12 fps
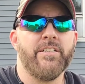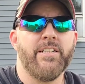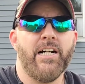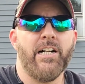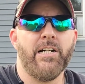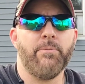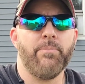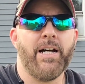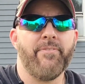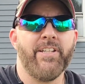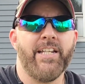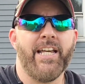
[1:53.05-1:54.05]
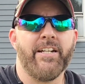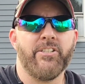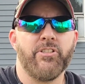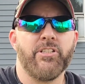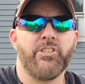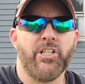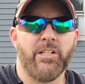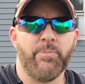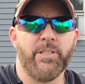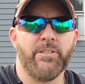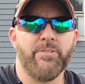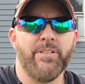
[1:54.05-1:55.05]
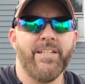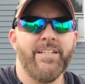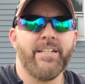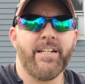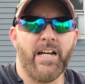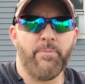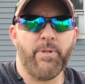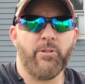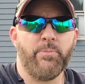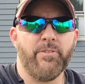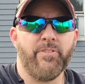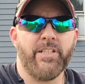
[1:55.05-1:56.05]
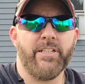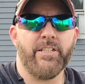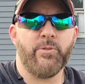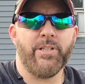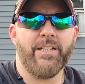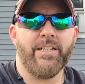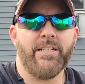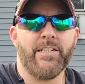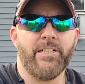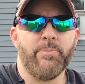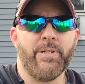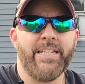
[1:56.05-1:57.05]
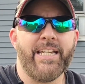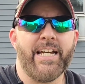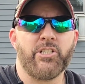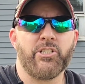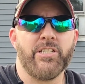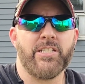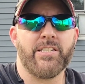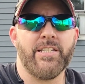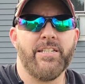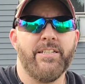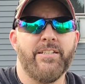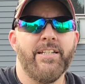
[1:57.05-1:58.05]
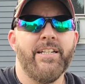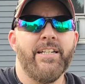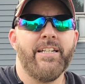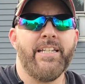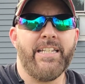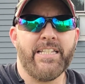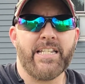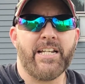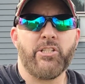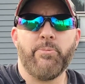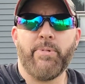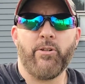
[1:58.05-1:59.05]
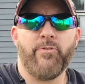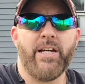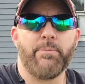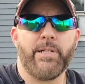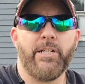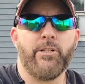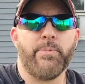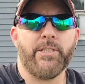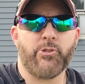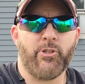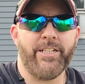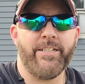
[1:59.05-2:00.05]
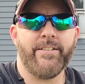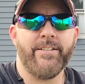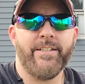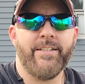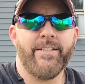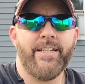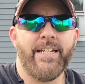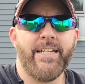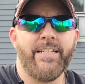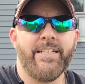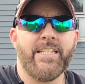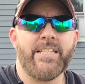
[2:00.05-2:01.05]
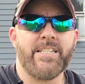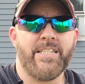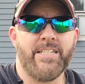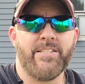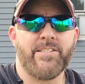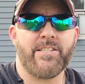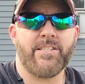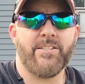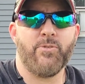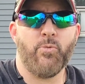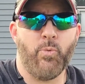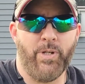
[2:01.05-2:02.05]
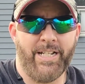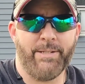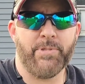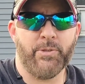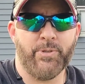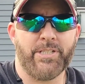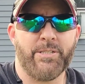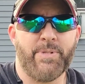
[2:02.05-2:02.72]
Um, I did have a gentleman comment on my video, um, and he actually said he's actually a metal fabricator by trade, and he sees what I'm doing to